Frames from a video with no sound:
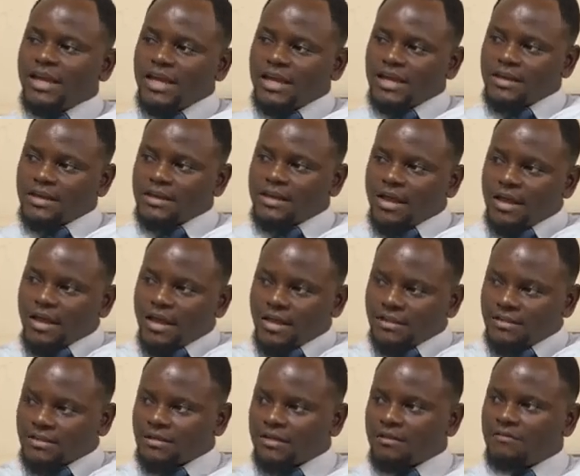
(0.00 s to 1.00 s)
in a
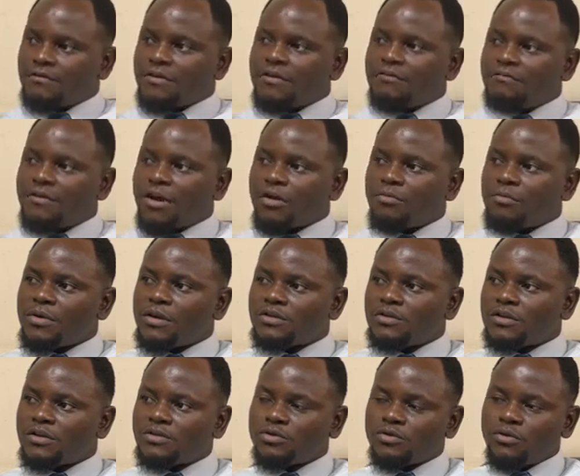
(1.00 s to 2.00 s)
safe
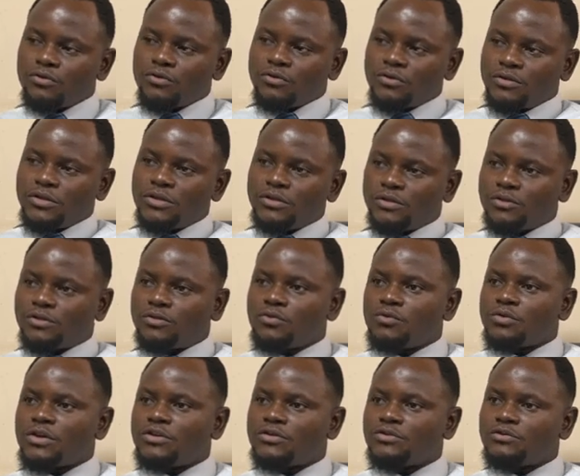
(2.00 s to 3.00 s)
environment? So these are
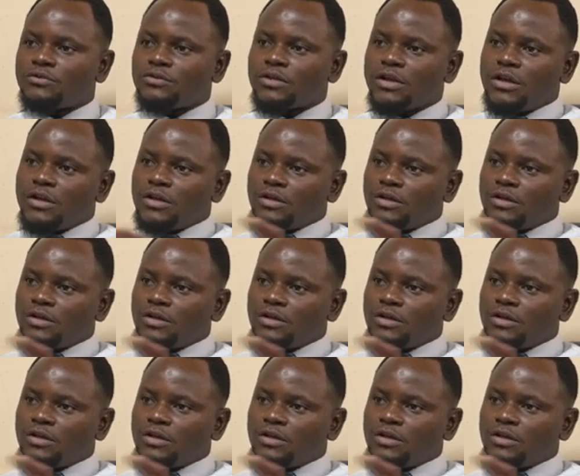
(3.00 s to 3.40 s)
two issues.